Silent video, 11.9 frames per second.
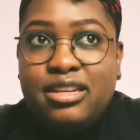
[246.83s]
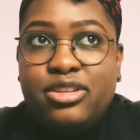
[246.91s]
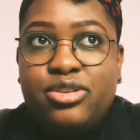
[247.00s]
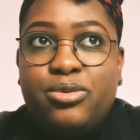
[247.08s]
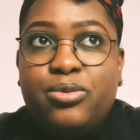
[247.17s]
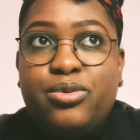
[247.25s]

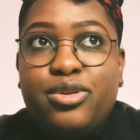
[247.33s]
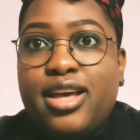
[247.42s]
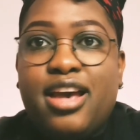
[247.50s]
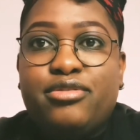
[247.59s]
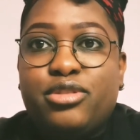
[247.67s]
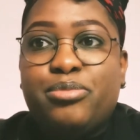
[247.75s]
You will
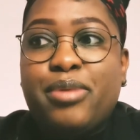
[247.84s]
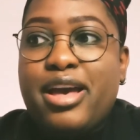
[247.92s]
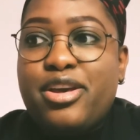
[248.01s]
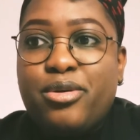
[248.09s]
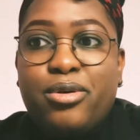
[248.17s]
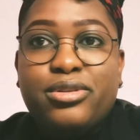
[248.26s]
have to buy
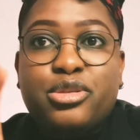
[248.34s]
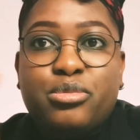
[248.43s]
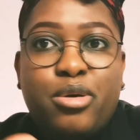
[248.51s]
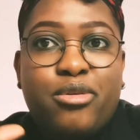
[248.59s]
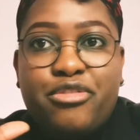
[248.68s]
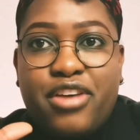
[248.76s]
your own
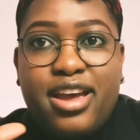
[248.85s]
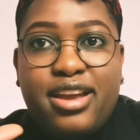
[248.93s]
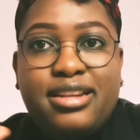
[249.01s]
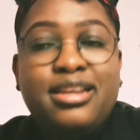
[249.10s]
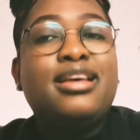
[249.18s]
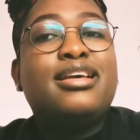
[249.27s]
small
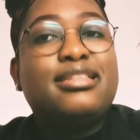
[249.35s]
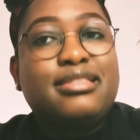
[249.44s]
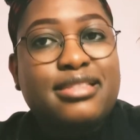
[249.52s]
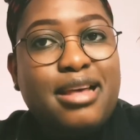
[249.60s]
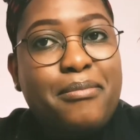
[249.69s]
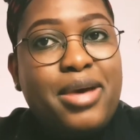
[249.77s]
fan in
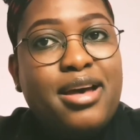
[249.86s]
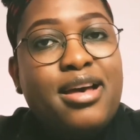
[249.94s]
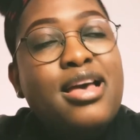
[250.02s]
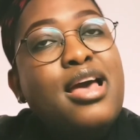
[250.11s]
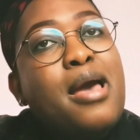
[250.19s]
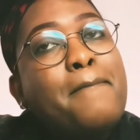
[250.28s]
summer.
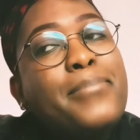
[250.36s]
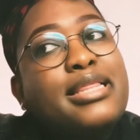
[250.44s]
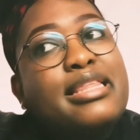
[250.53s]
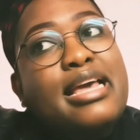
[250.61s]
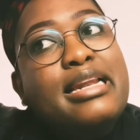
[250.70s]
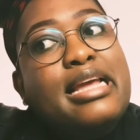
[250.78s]

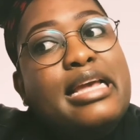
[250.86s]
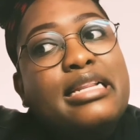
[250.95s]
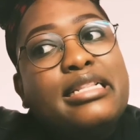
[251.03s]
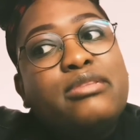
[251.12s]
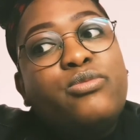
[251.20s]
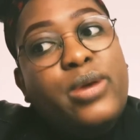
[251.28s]
But then
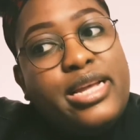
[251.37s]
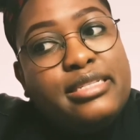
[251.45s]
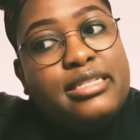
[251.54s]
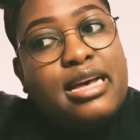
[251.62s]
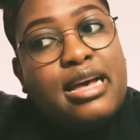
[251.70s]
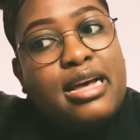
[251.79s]
in the
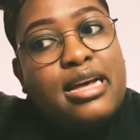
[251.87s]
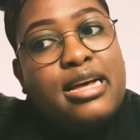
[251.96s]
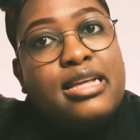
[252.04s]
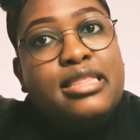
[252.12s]
winter,